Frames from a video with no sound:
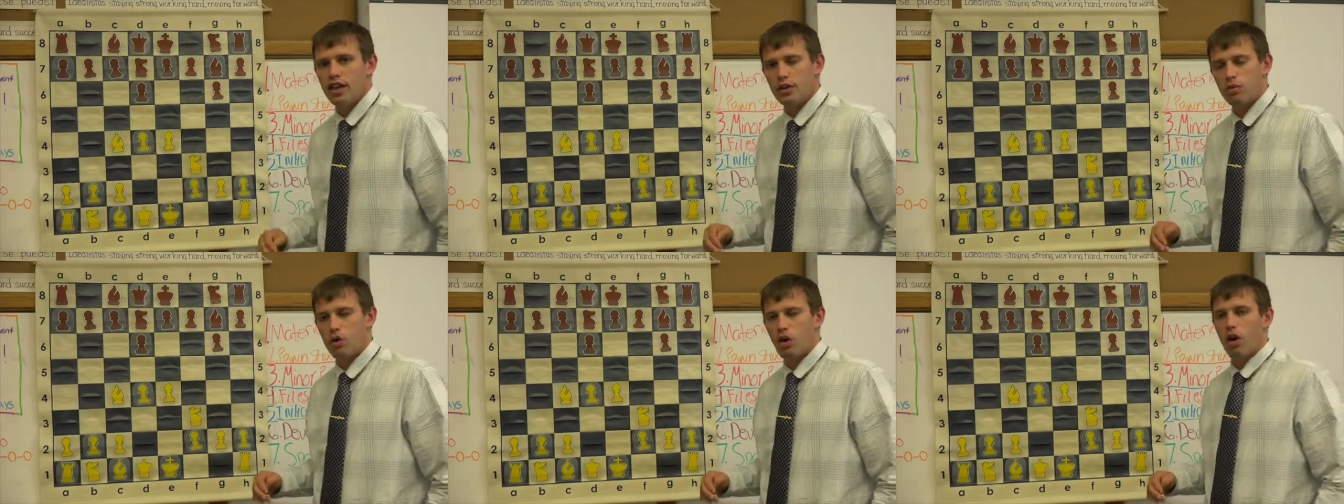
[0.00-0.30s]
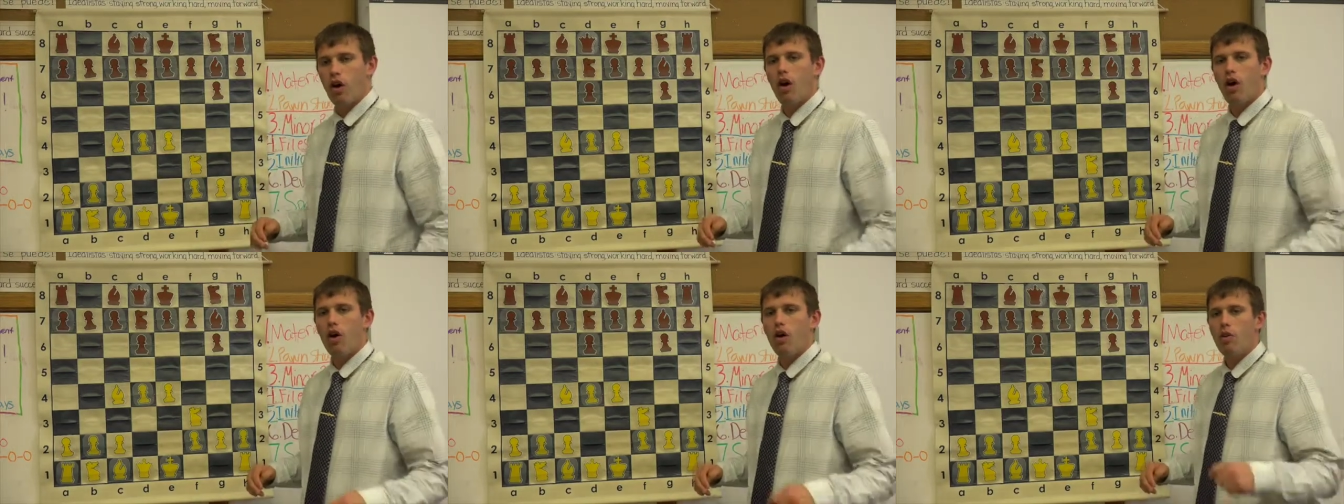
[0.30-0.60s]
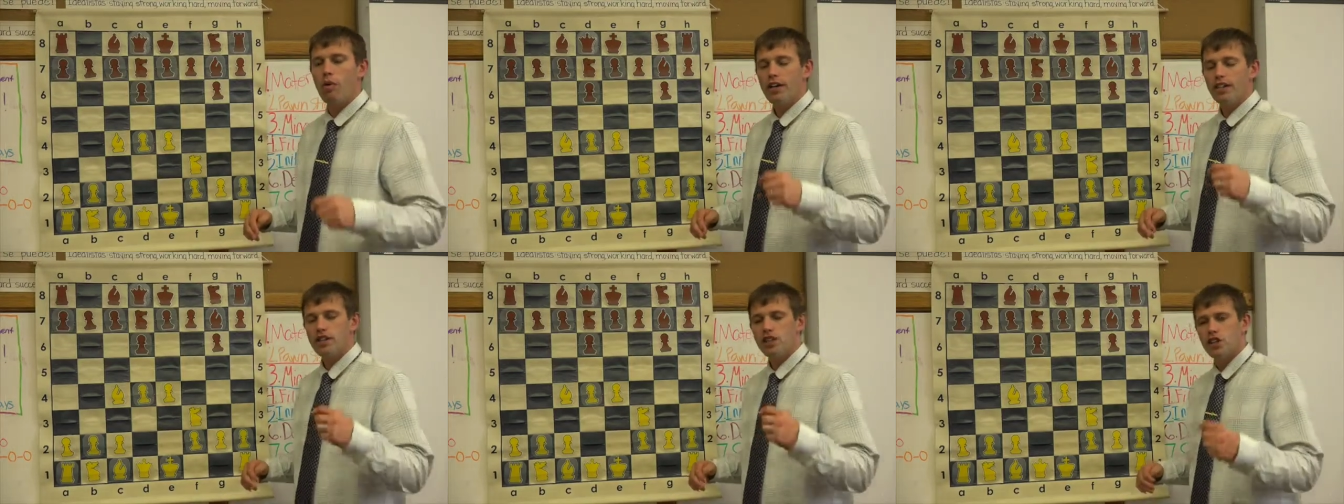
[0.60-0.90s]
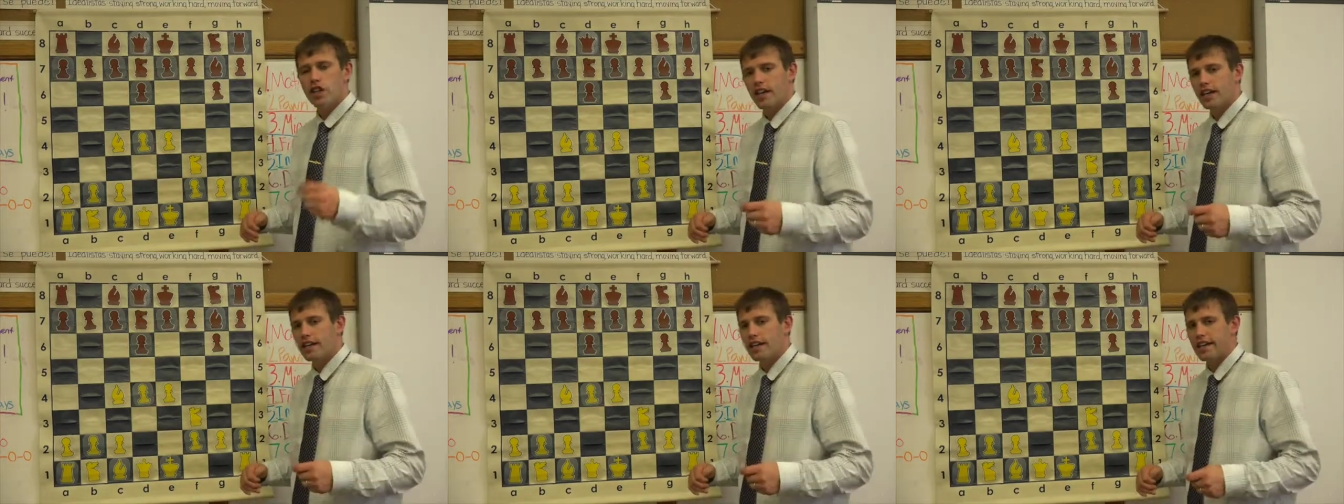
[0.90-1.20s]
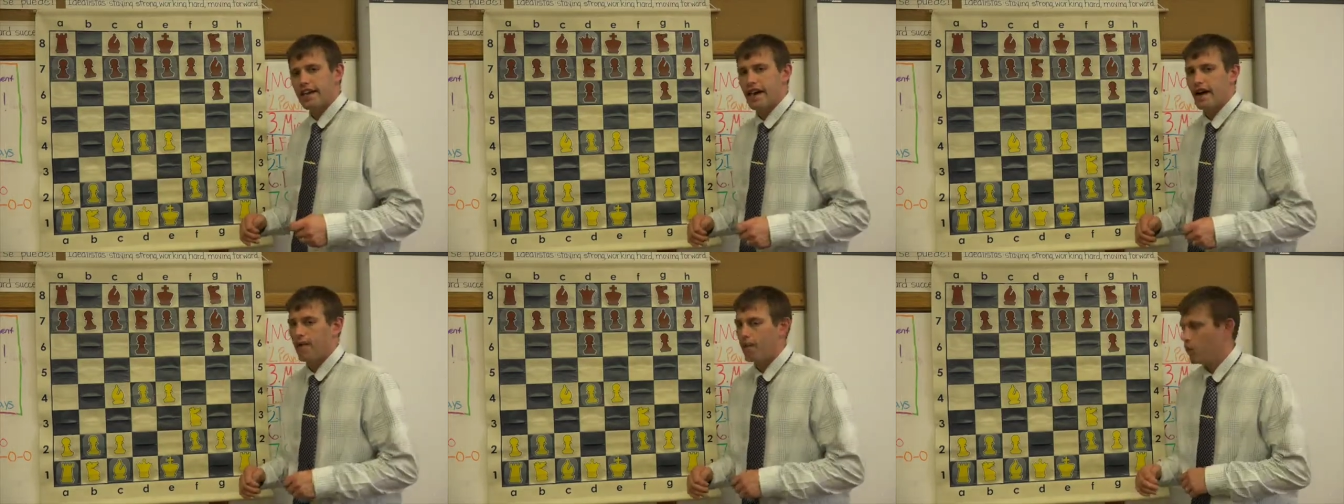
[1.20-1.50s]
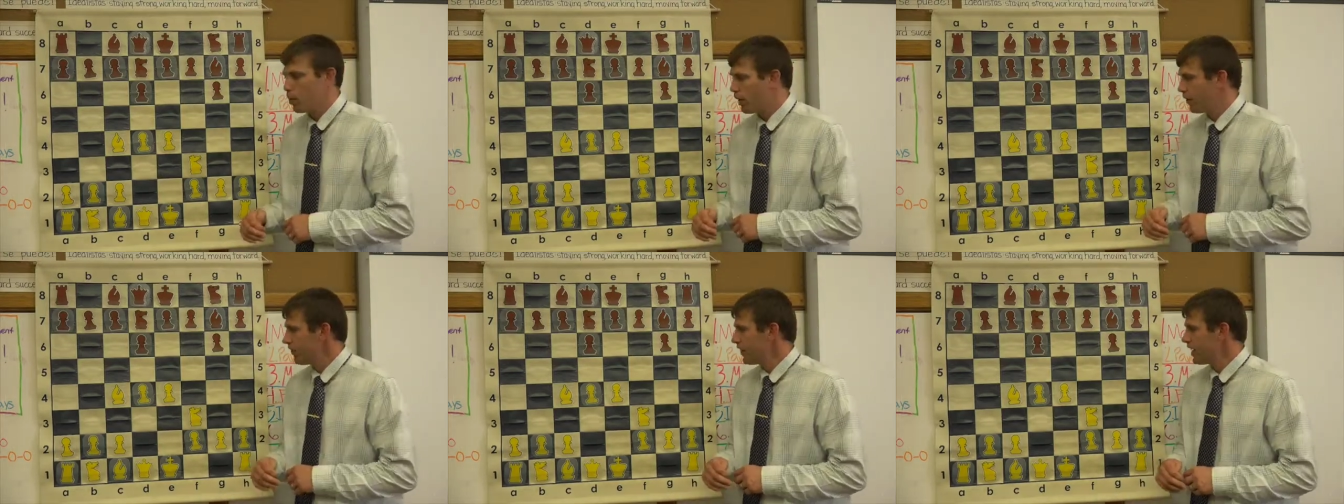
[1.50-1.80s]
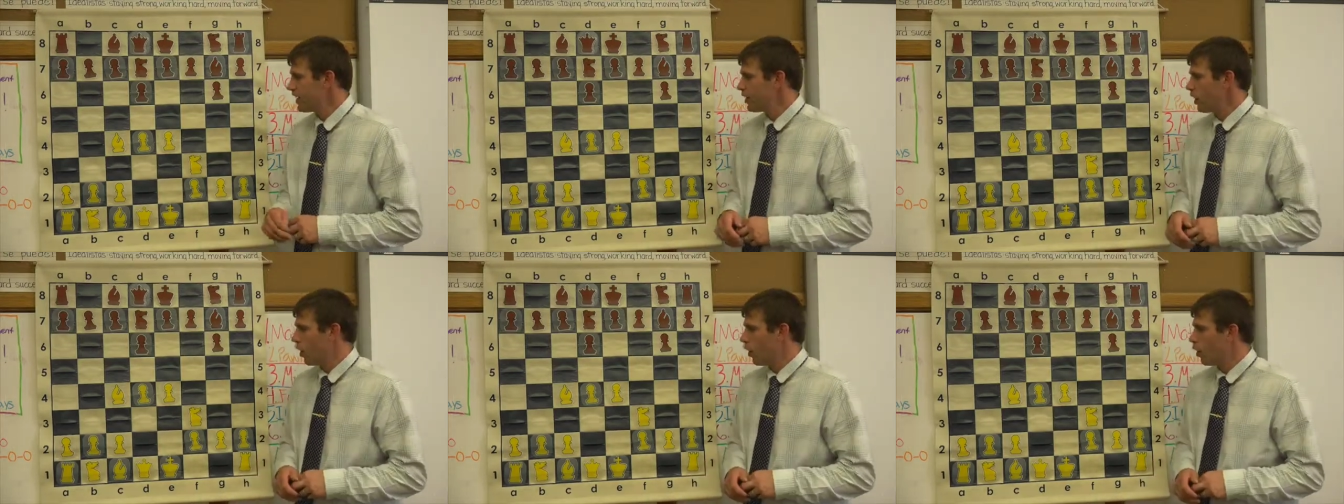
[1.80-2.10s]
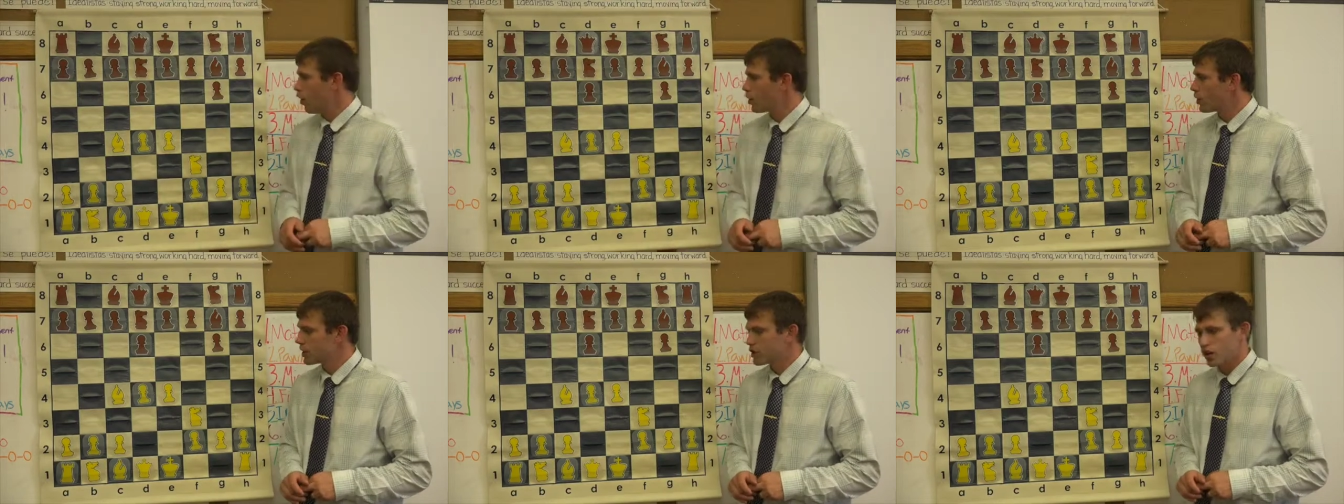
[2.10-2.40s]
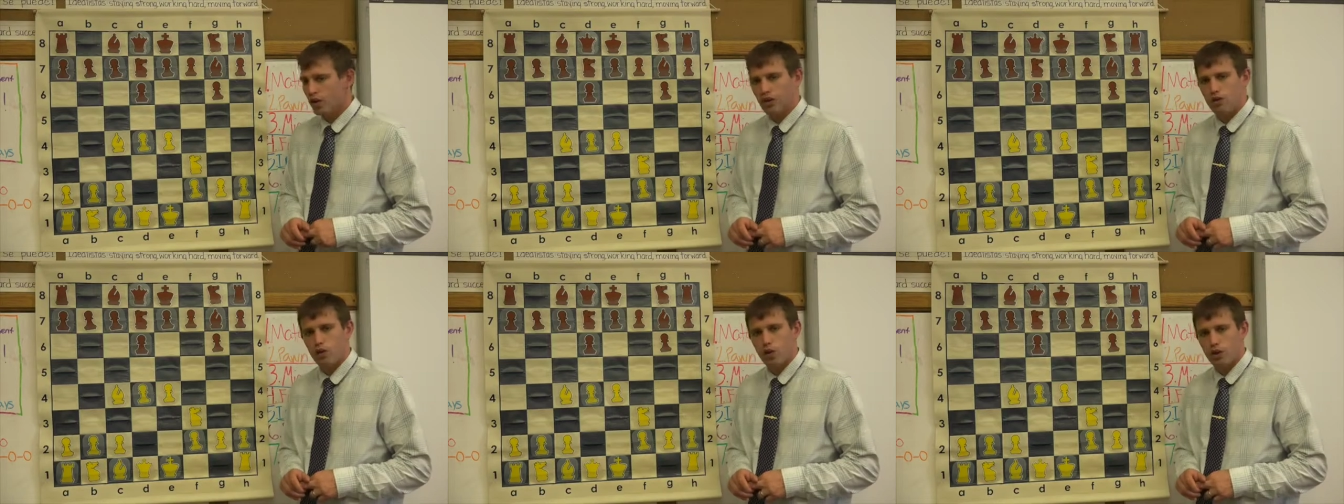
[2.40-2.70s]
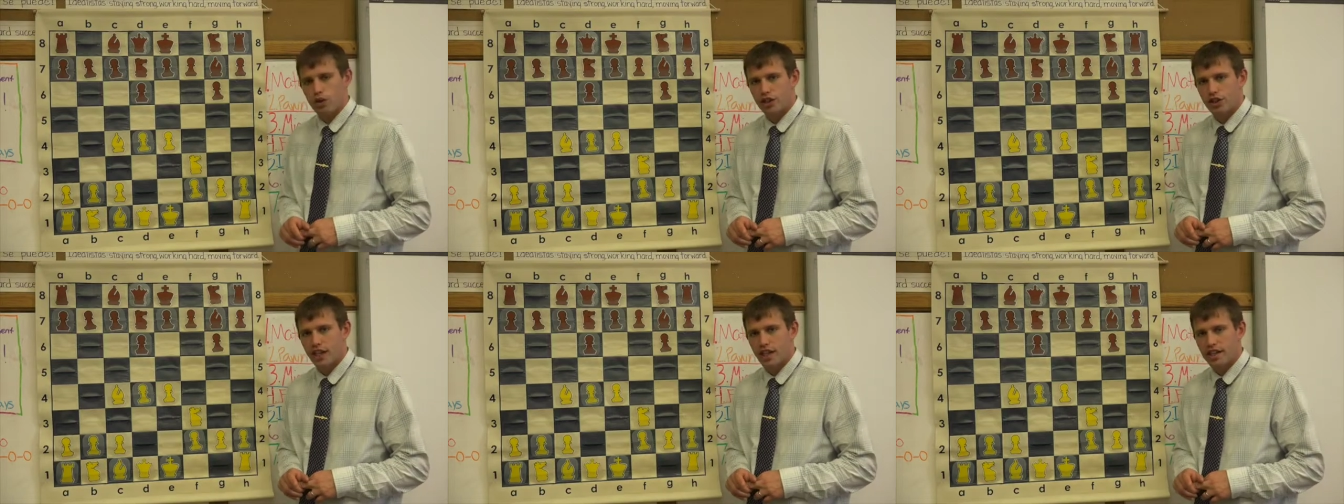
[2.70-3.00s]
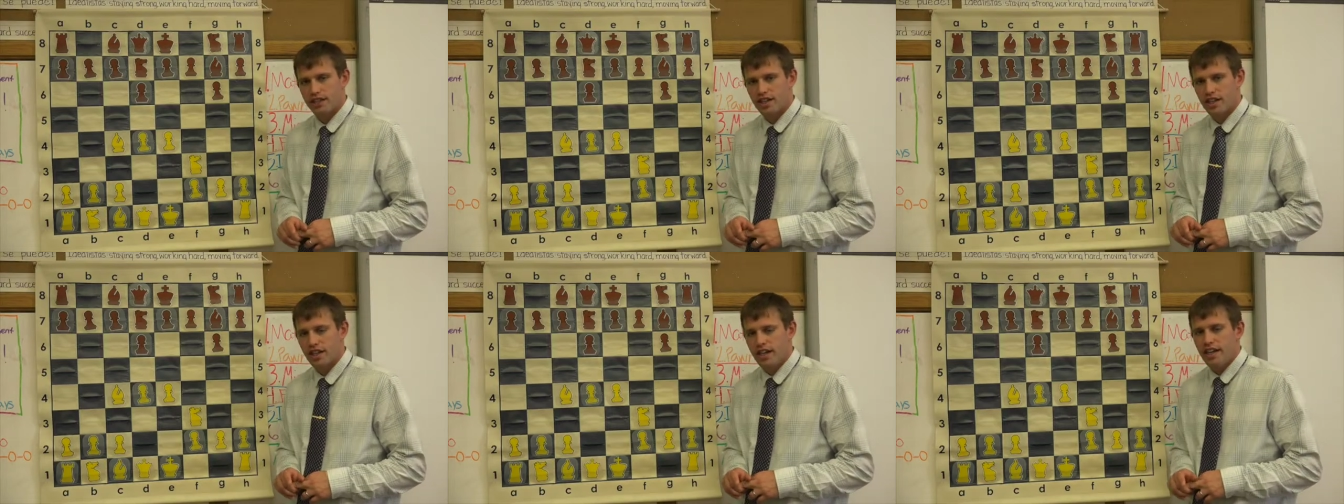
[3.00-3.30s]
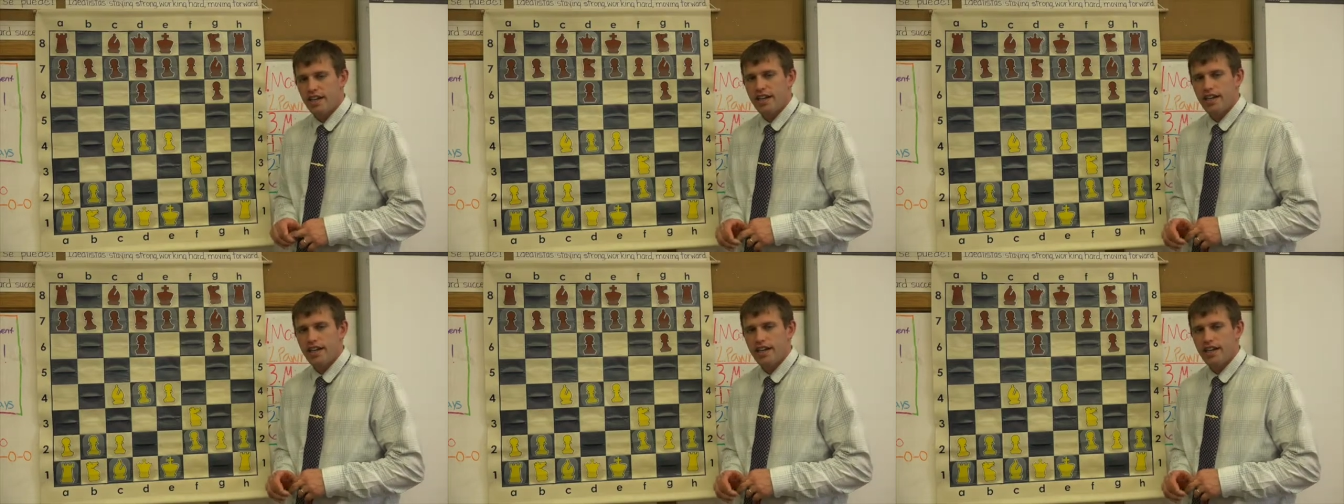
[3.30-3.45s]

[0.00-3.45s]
We're always checking out. One thing to always look for in chess